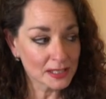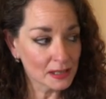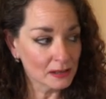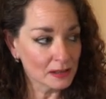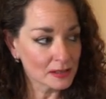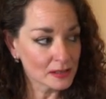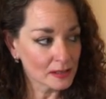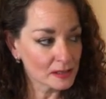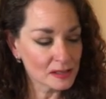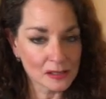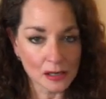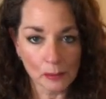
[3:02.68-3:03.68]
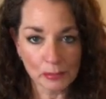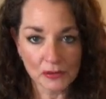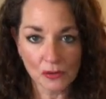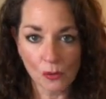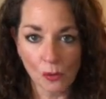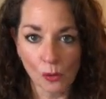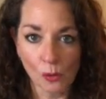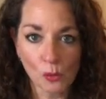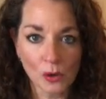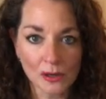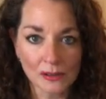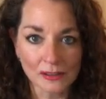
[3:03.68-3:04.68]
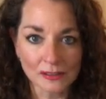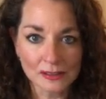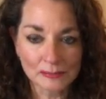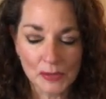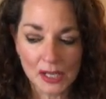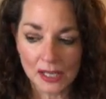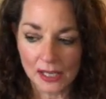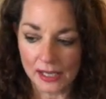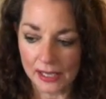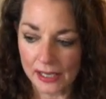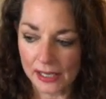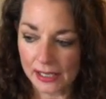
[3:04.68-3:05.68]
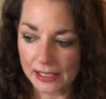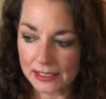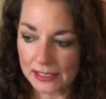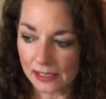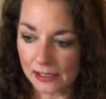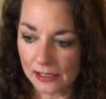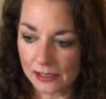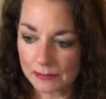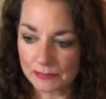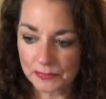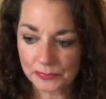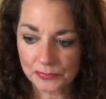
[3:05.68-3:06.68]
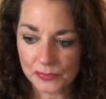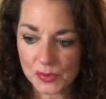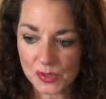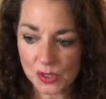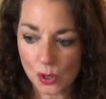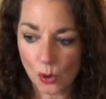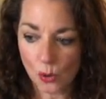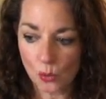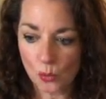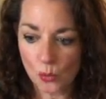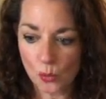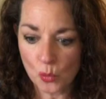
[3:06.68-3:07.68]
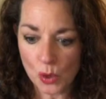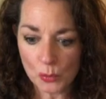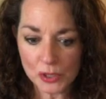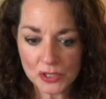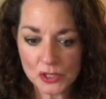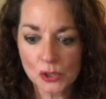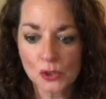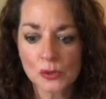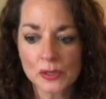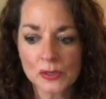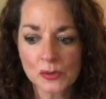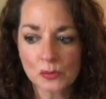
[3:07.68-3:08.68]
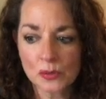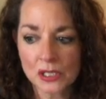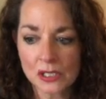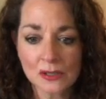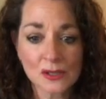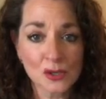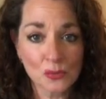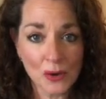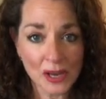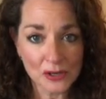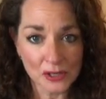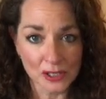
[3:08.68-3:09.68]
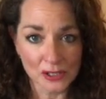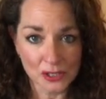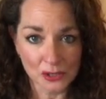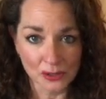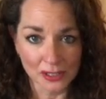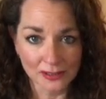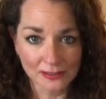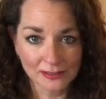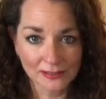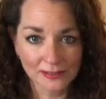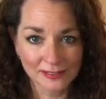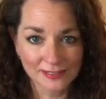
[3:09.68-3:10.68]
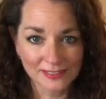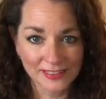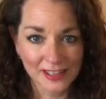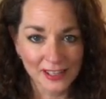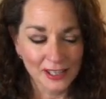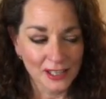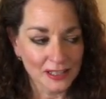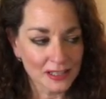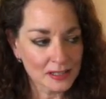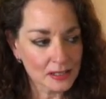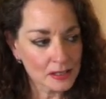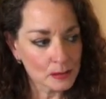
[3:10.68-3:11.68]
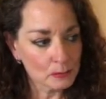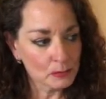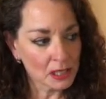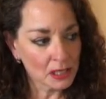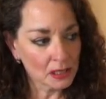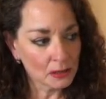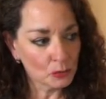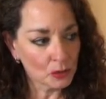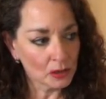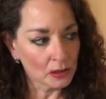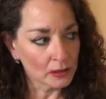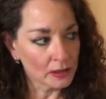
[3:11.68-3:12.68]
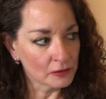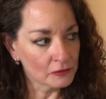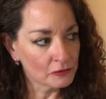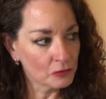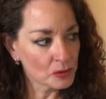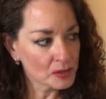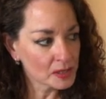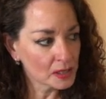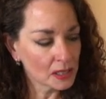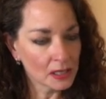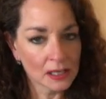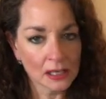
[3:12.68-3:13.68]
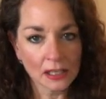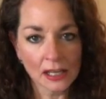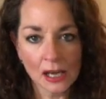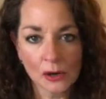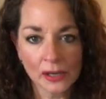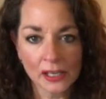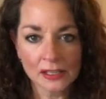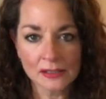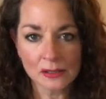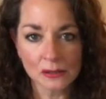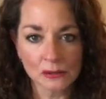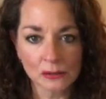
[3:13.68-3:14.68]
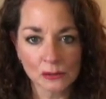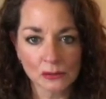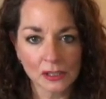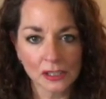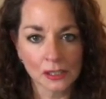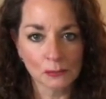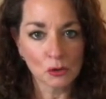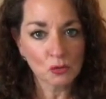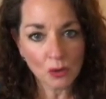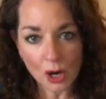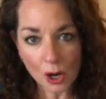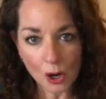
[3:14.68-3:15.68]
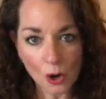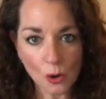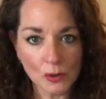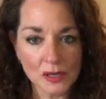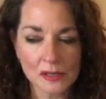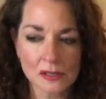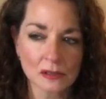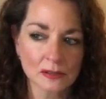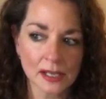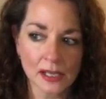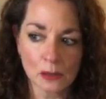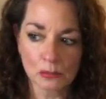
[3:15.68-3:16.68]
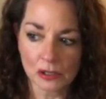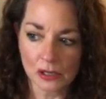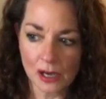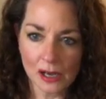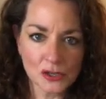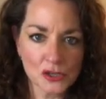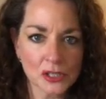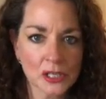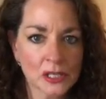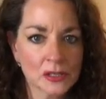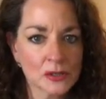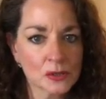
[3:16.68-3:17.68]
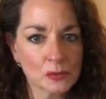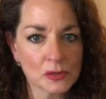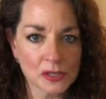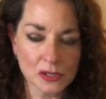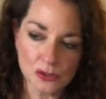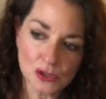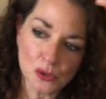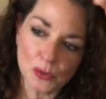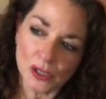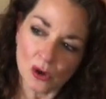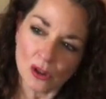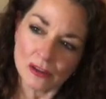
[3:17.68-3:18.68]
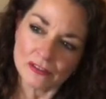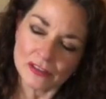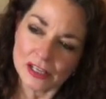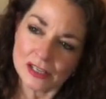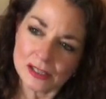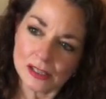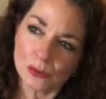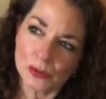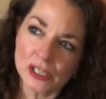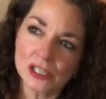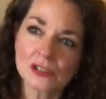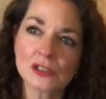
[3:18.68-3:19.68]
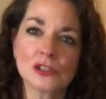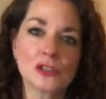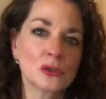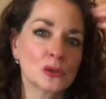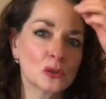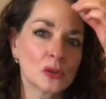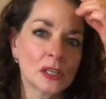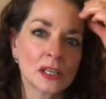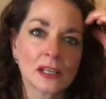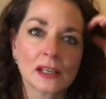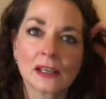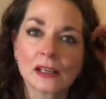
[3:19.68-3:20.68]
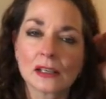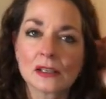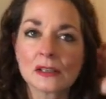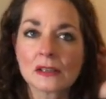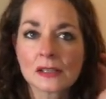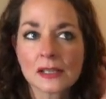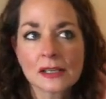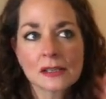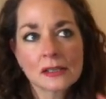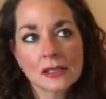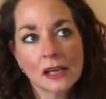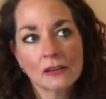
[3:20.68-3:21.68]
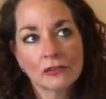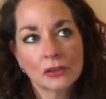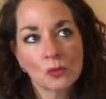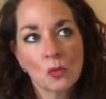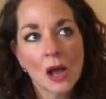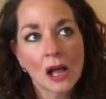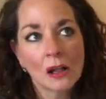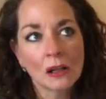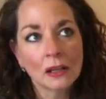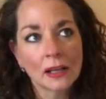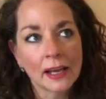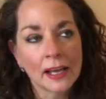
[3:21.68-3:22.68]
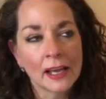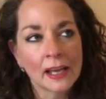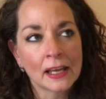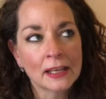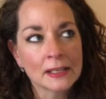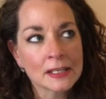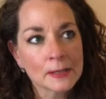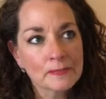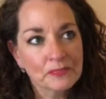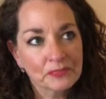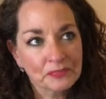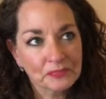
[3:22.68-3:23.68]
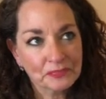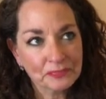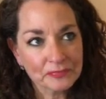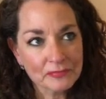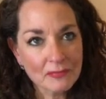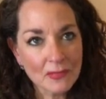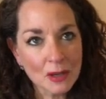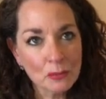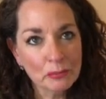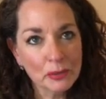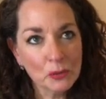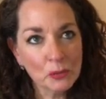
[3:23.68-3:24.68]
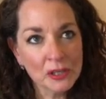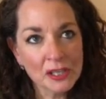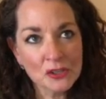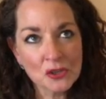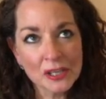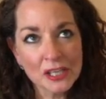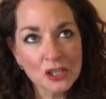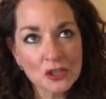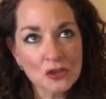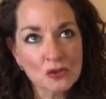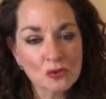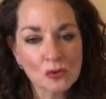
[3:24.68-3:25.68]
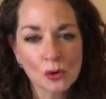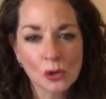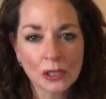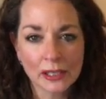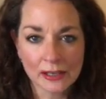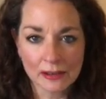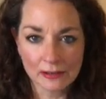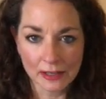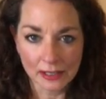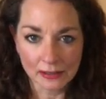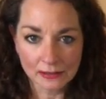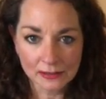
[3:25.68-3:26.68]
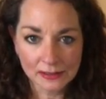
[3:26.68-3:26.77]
deal. It's like stopped the whole world, and um, so what we do is we surrender to it. That doesn't mean we're enforcing it and allowing it to um, grow. We're still taking precautions. We're still doing all the things that we need to do to stay safe and well and but we're not trying to control anything.